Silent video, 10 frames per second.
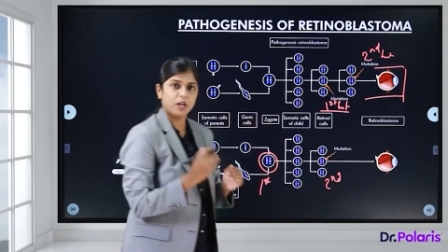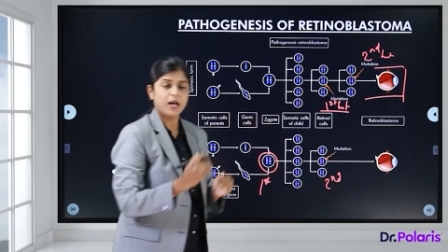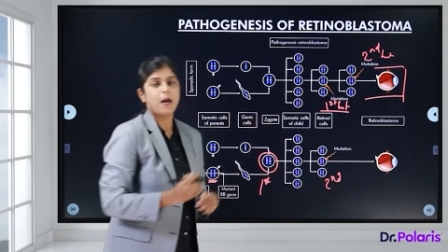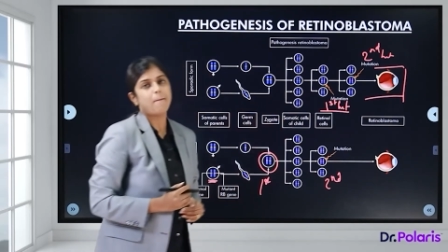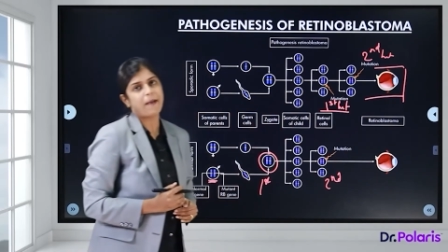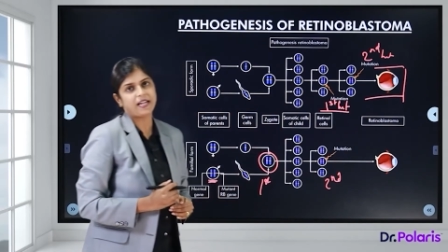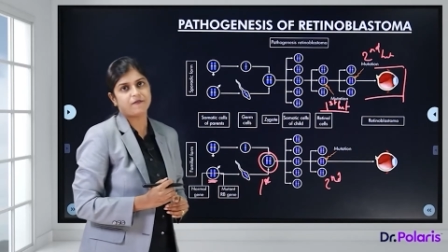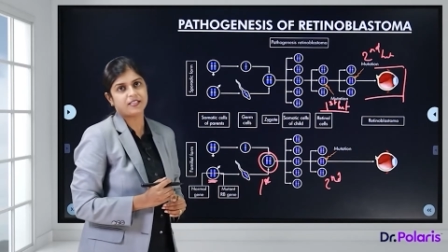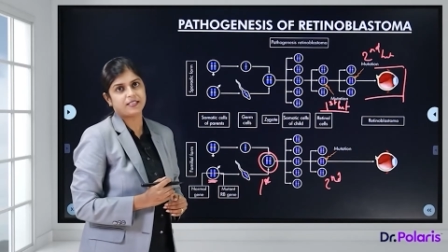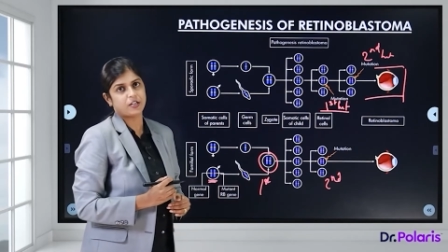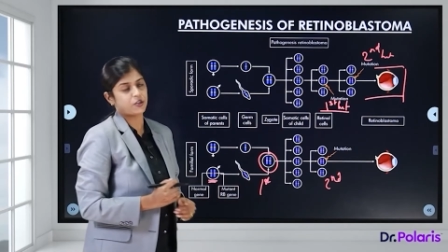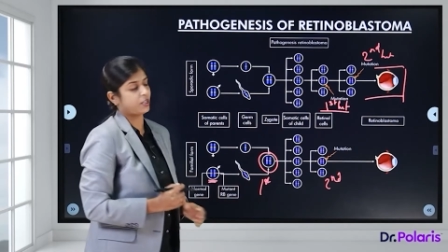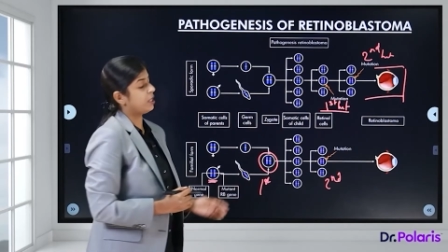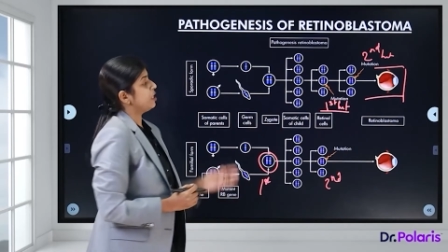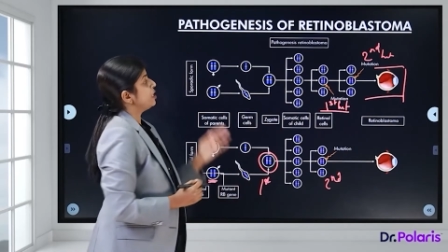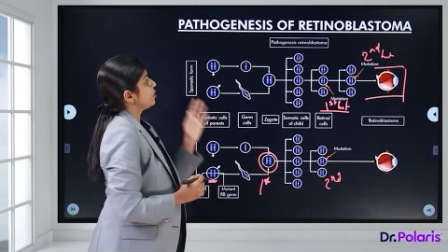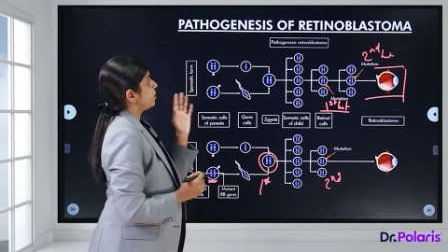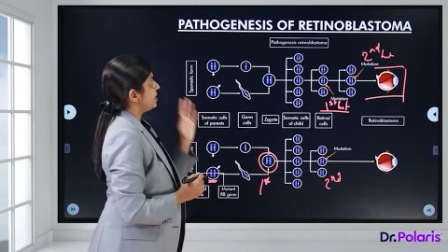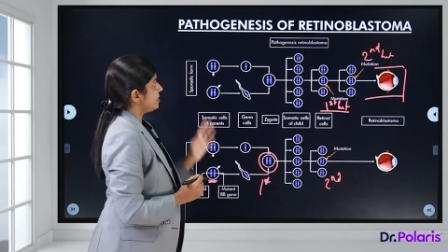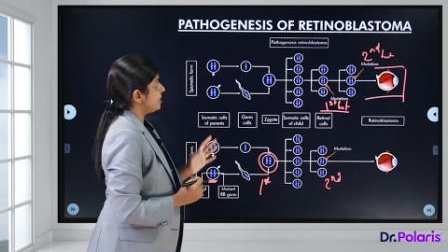for manifestation.
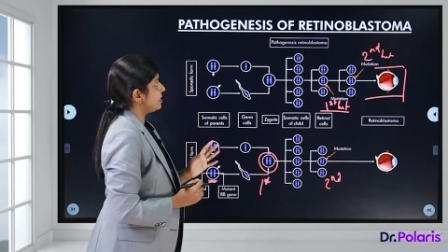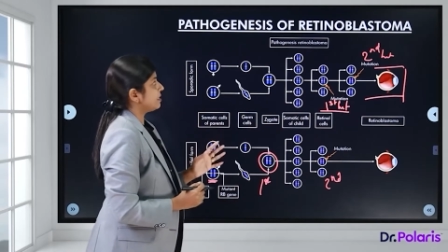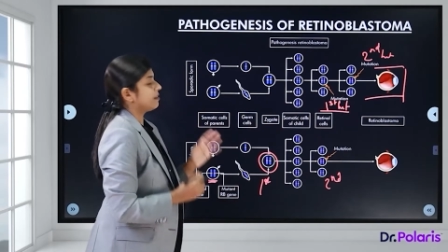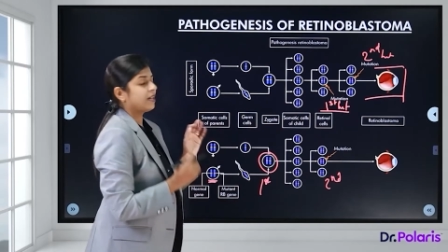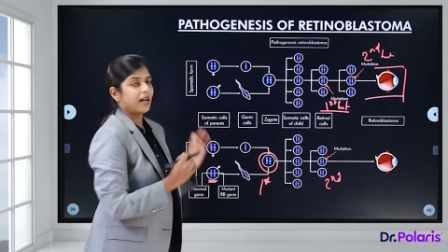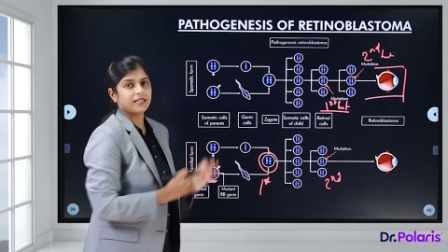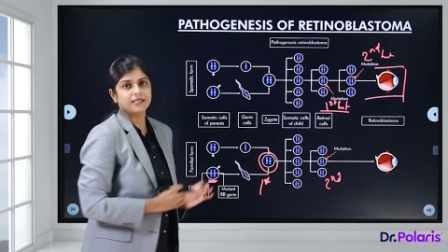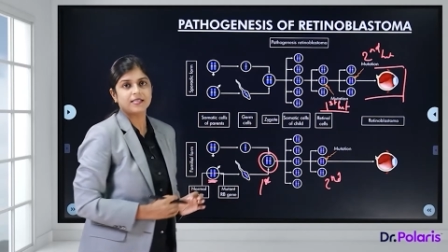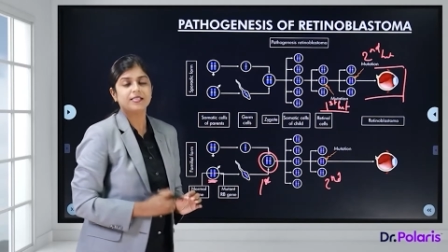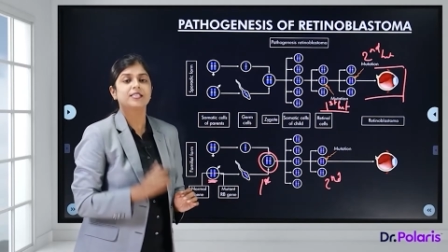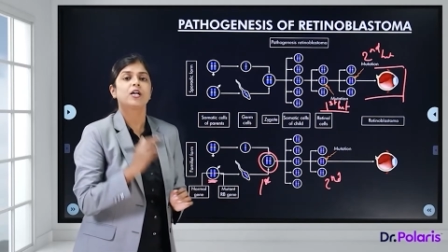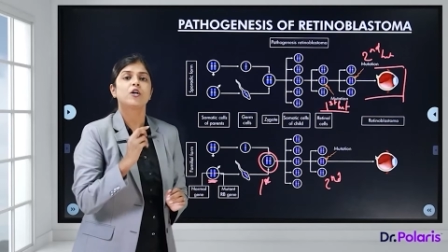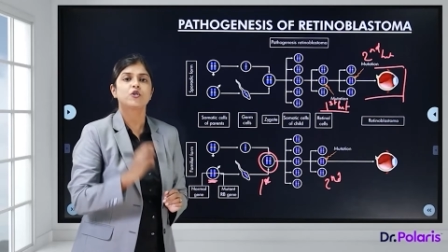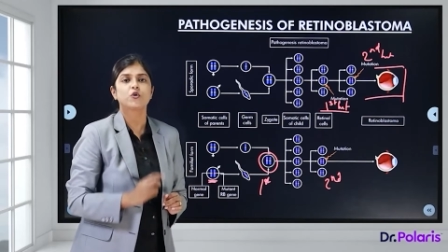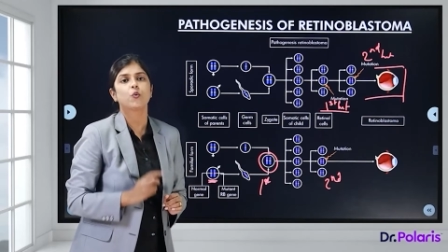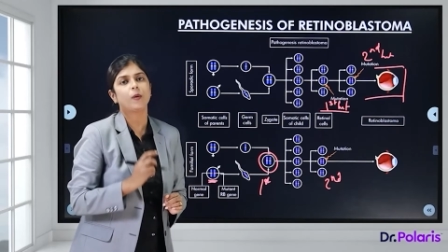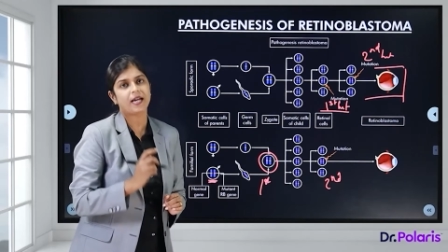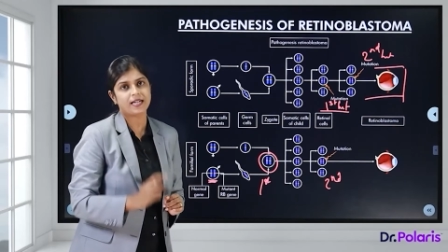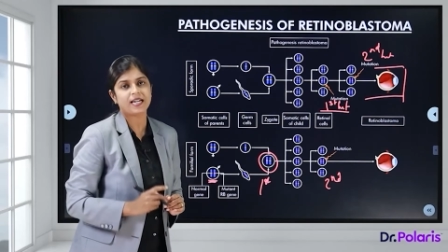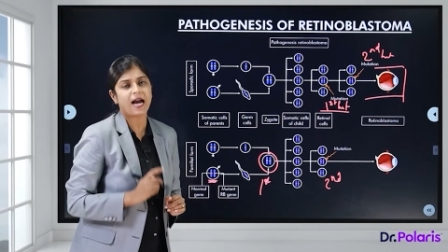So this is the Knudson's
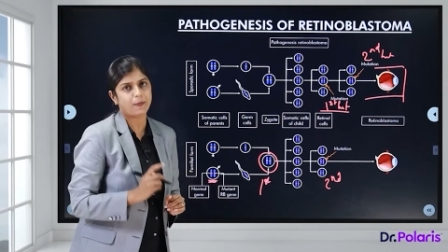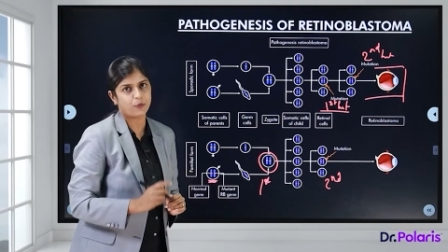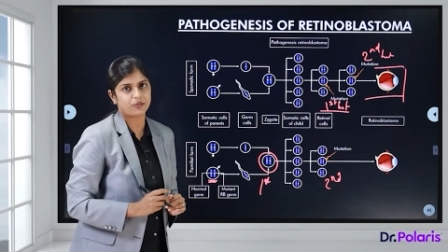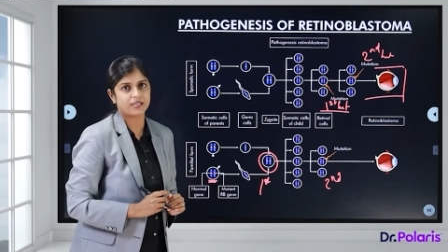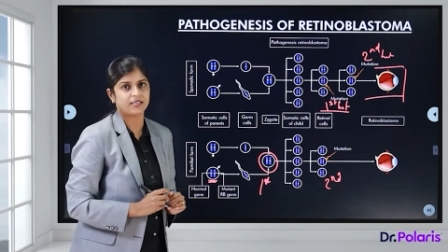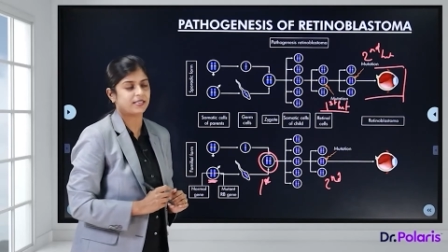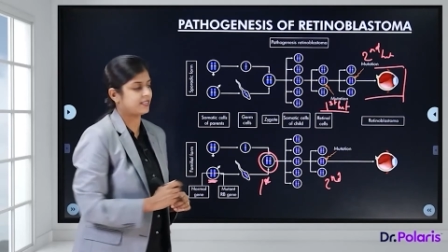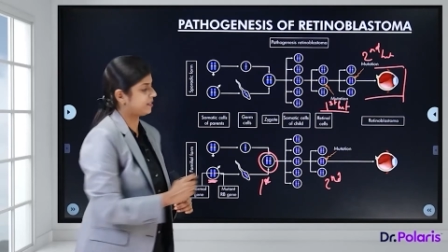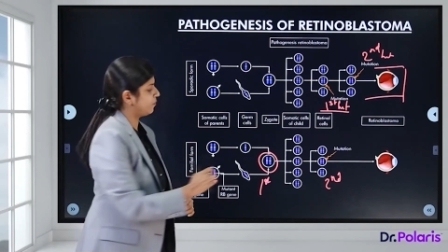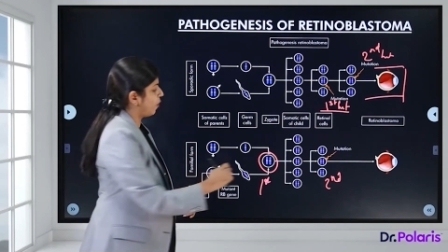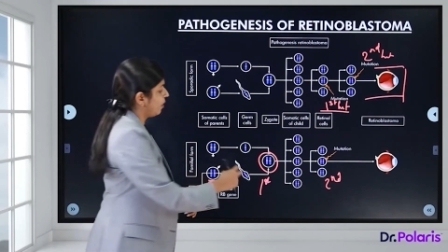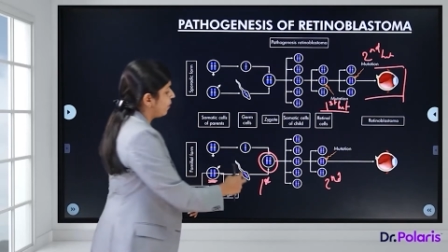two-hit hypothesis for